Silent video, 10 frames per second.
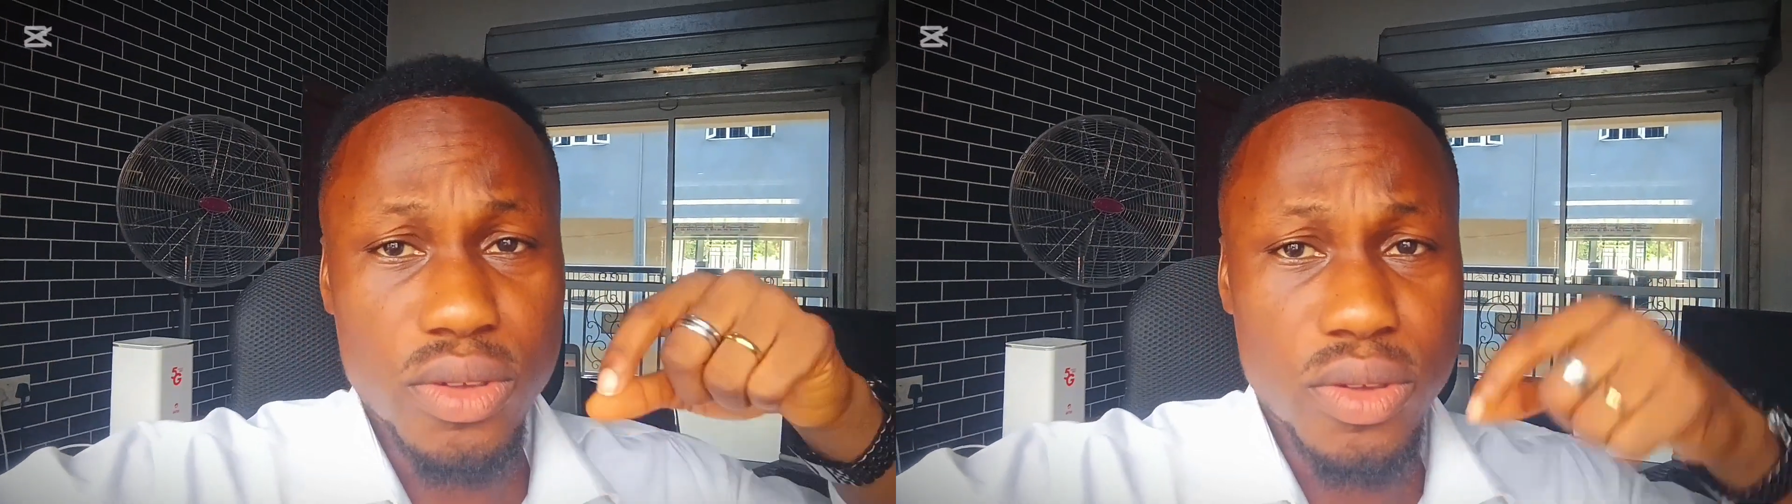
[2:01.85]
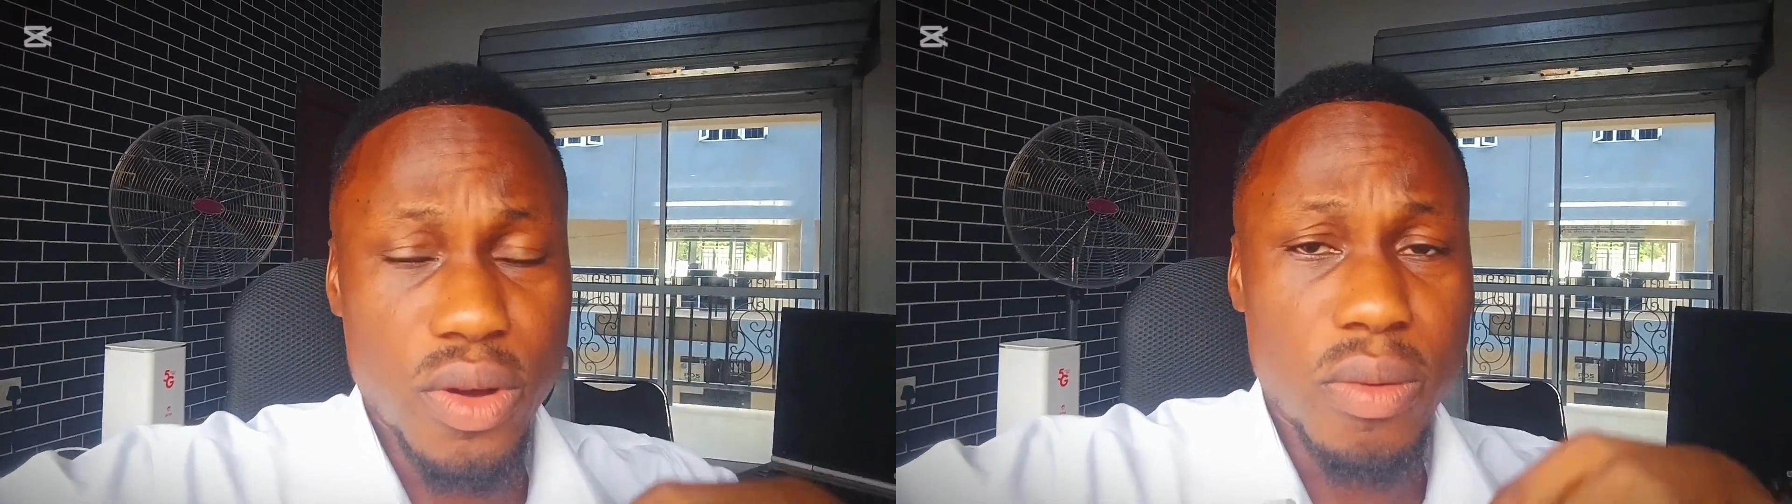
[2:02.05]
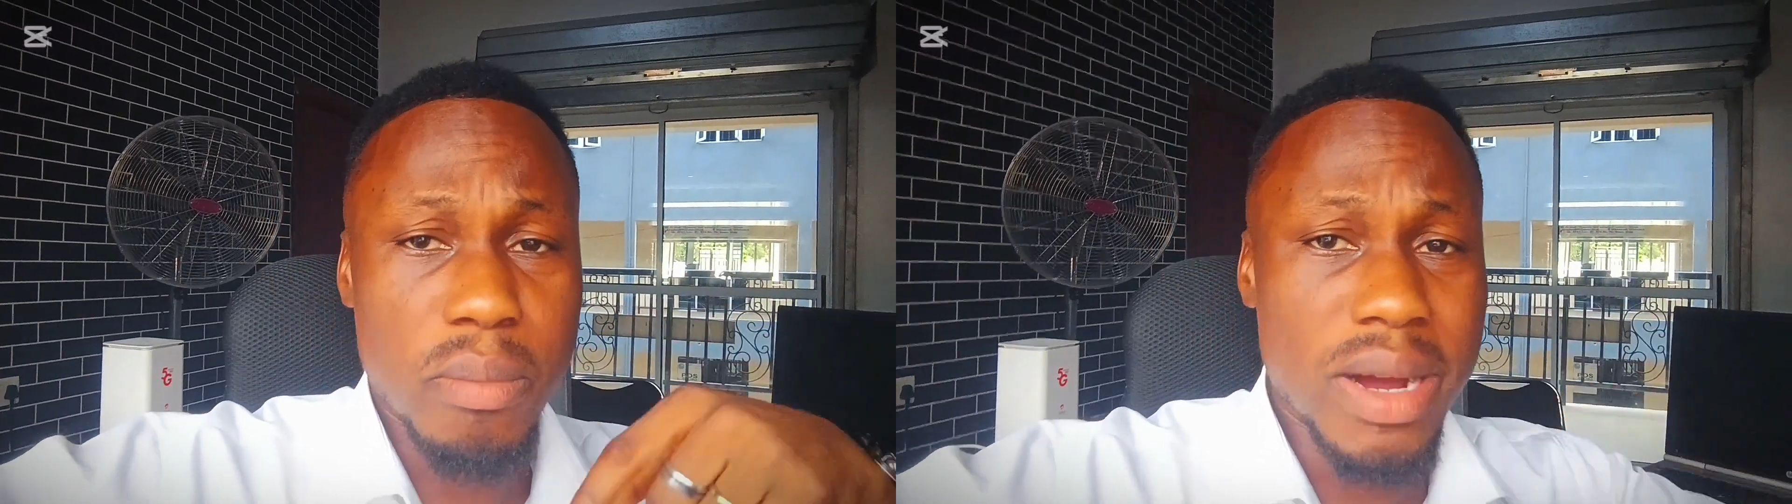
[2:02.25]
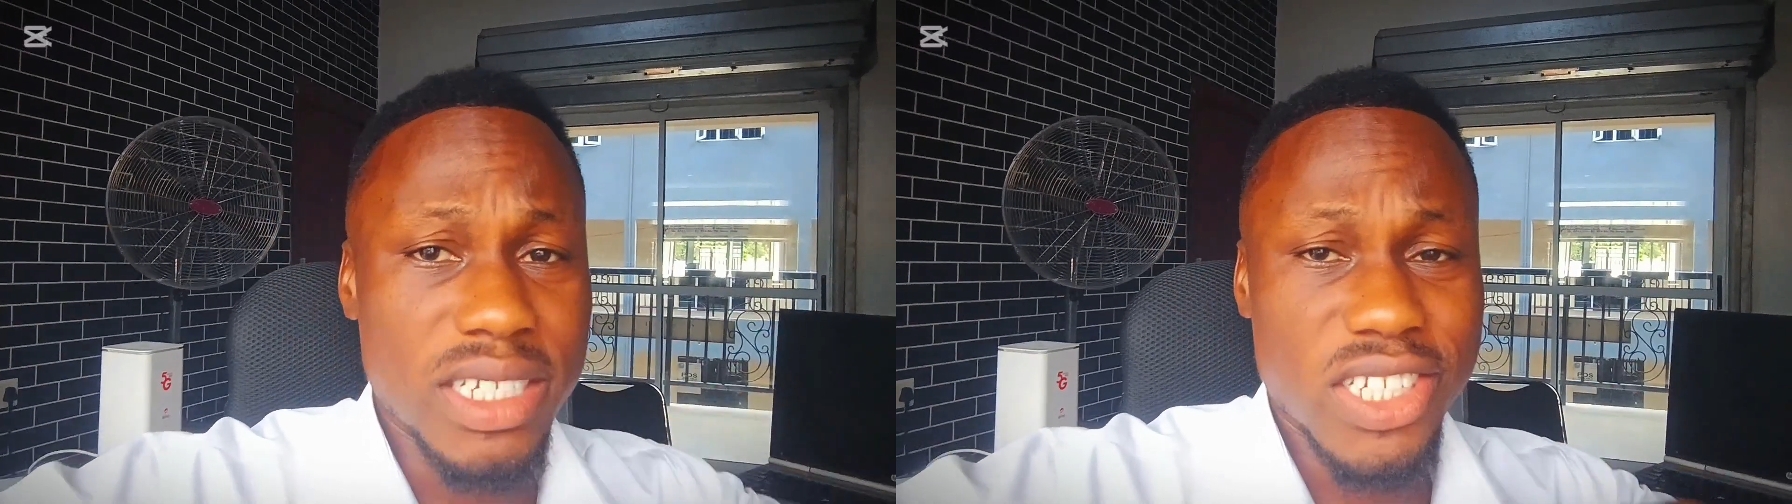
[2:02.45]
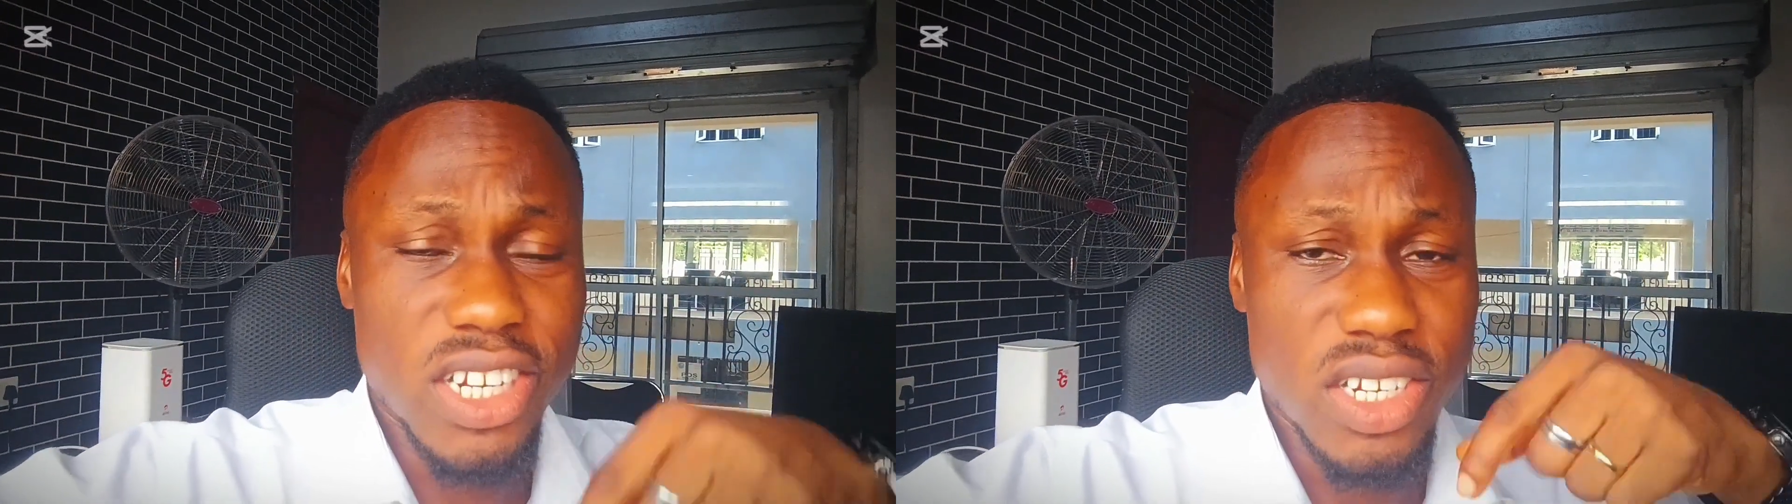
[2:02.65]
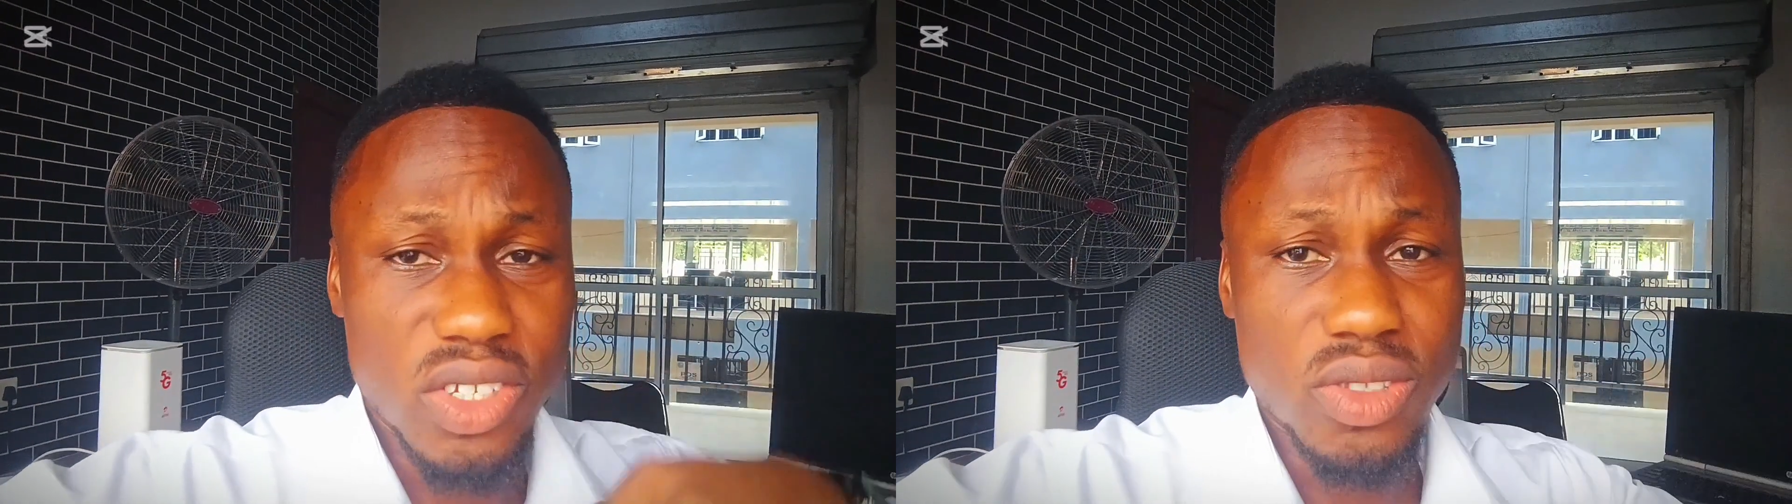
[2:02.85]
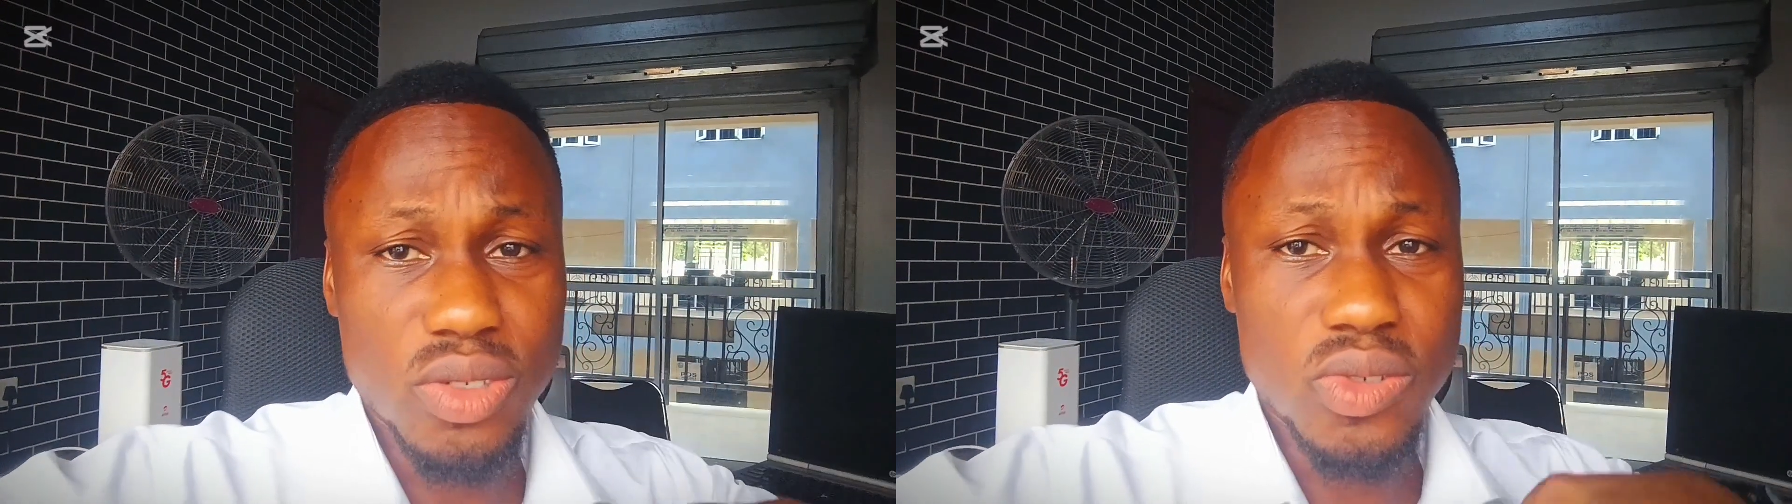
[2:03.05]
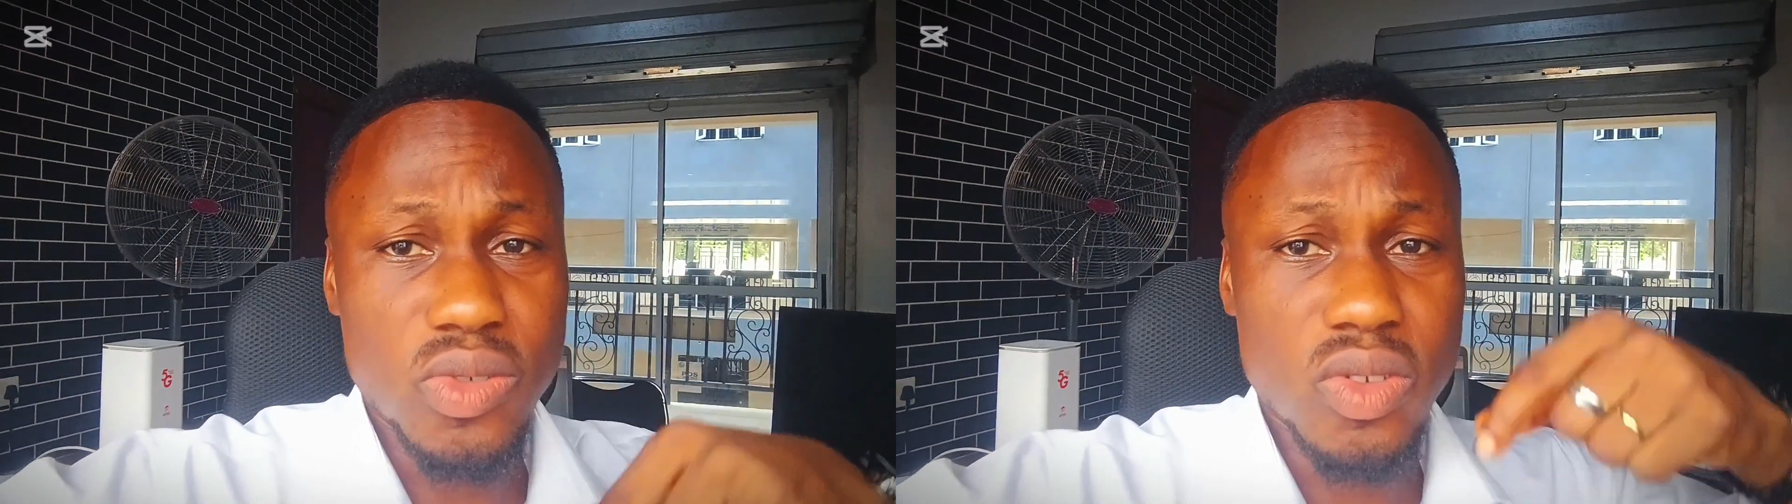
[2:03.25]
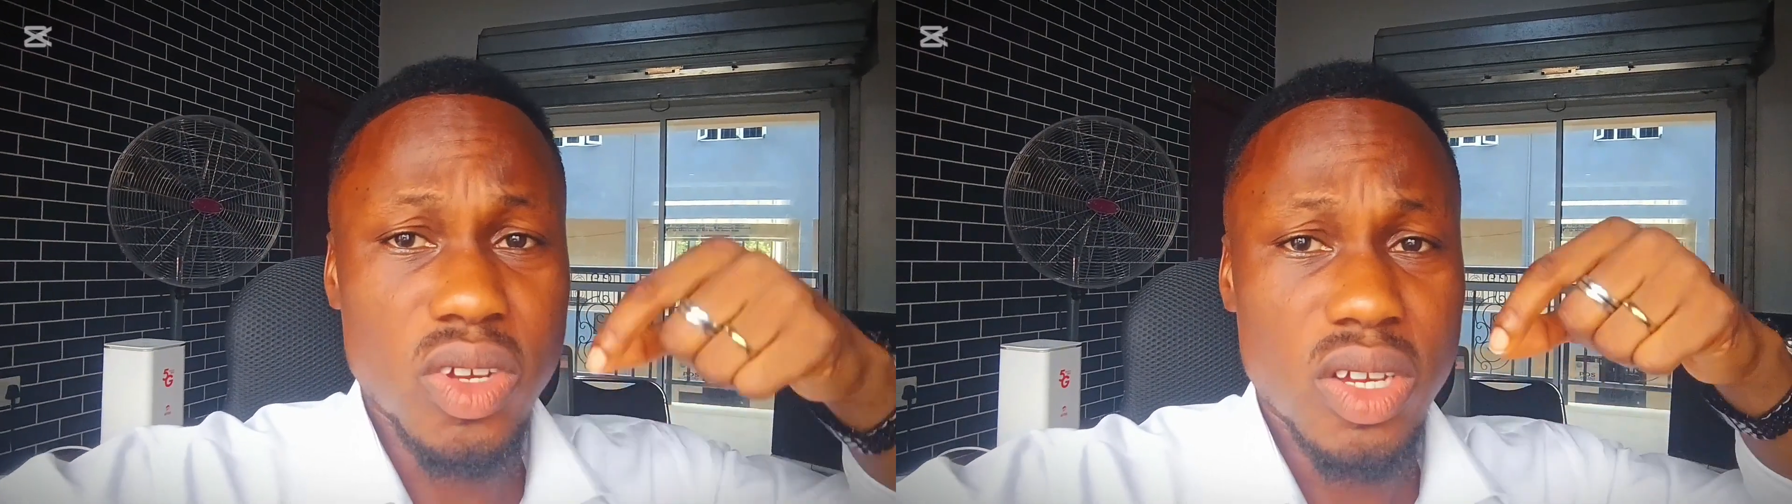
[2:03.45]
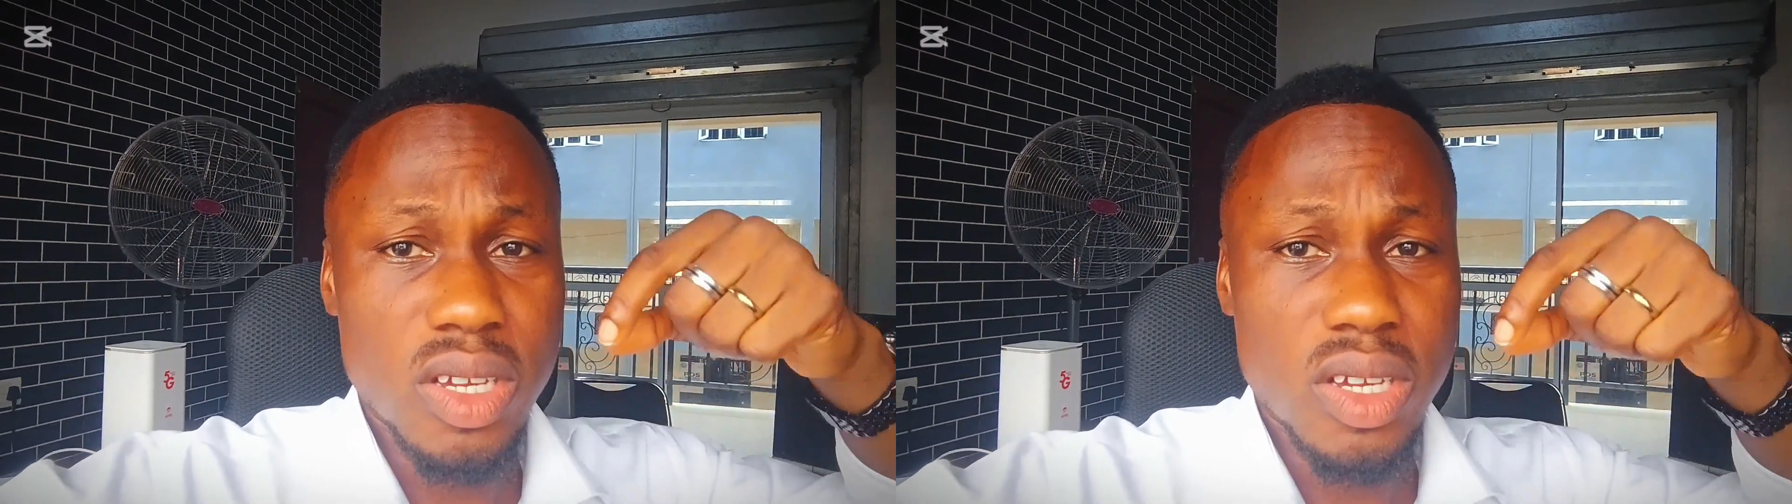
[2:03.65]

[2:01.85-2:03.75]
your Magic Newton